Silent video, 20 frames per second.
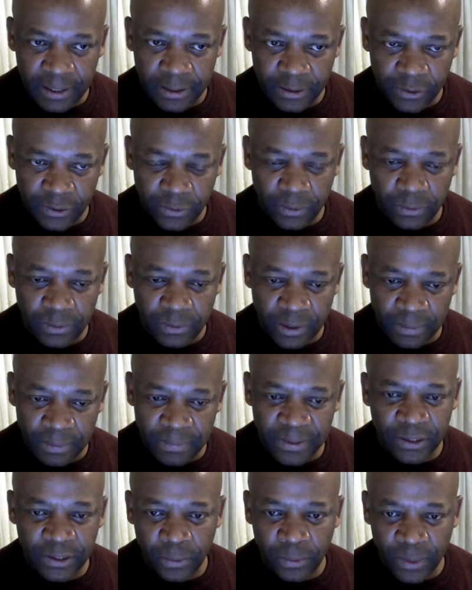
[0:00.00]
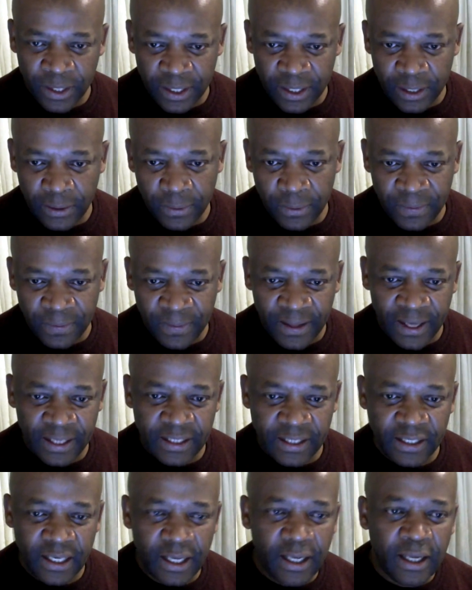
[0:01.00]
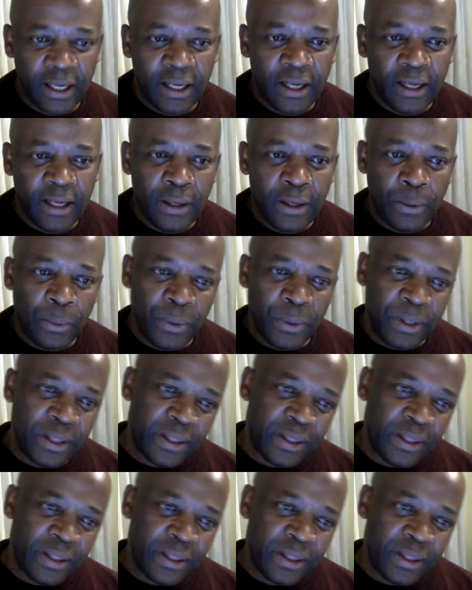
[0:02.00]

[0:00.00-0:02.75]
So we are busy working on that with